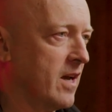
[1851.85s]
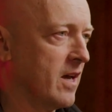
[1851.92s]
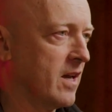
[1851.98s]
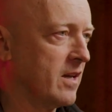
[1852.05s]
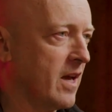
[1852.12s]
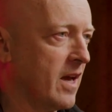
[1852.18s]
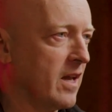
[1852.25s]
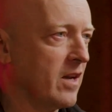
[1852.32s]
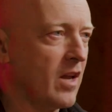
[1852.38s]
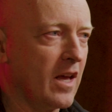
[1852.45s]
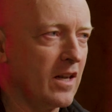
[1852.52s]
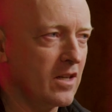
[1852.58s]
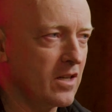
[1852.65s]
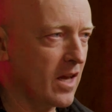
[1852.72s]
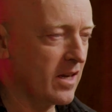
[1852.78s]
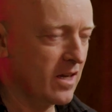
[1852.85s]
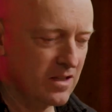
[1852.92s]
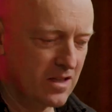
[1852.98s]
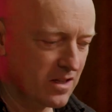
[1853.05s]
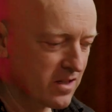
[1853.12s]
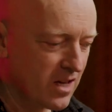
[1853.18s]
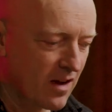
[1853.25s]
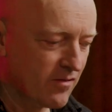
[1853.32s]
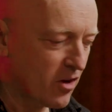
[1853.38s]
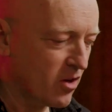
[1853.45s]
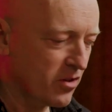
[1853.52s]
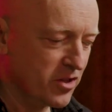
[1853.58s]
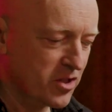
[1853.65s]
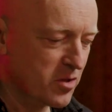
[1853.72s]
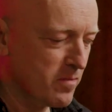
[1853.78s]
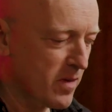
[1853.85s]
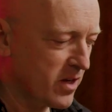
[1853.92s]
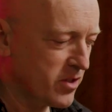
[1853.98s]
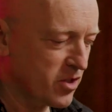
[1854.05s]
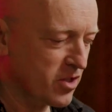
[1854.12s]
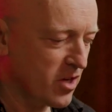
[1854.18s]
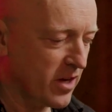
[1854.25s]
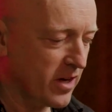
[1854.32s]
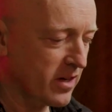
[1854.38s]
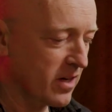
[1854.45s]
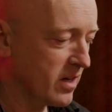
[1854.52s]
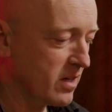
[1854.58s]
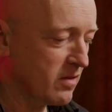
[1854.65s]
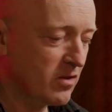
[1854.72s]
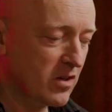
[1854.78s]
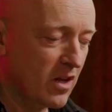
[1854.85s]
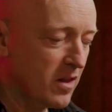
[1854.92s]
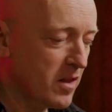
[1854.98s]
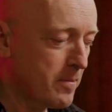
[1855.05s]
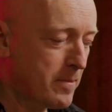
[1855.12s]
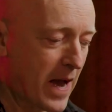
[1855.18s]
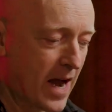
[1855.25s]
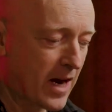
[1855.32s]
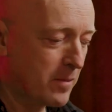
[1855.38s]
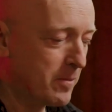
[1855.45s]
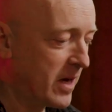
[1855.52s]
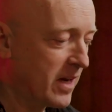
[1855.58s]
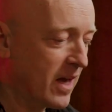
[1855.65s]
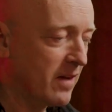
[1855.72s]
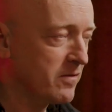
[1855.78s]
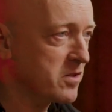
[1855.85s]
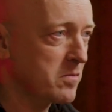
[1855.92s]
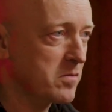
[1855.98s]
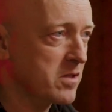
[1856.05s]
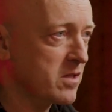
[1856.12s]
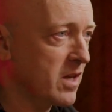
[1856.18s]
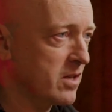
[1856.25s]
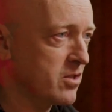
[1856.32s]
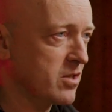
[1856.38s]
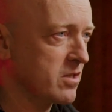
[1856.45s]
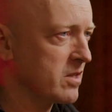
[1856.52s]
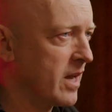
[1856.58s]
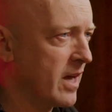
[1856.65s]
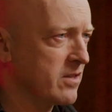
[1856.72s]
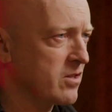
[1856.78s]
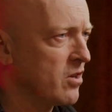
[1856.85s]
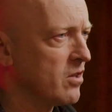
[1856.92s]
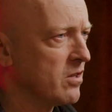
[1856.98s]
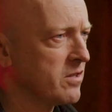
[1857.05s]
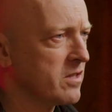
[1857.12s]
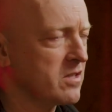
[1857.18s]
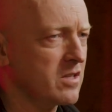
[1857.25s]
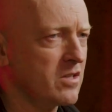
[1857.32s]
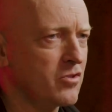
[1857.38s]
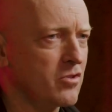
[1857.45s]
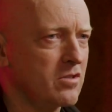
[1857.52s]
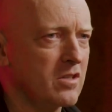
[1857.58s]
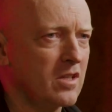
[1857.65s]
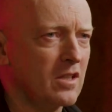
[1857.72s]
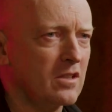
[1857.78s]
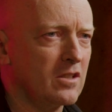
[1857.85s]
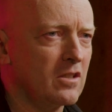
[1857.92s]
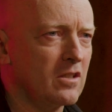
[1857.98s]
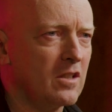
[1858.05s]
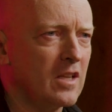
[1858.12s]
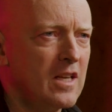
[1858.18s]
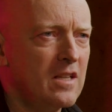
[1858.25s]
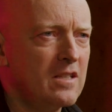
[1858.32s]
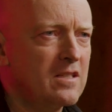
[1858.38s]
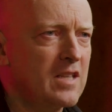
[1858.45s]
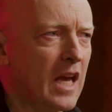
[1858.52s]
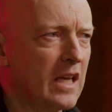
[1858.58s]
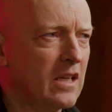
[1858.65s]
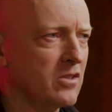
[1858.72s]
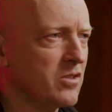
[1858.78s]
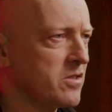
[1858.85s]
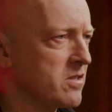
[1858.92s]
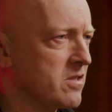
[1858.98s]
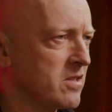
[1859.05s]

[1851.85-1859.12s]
And it does have all the smudges on it, and even on the back might have some sketches. It has all these interesting little tales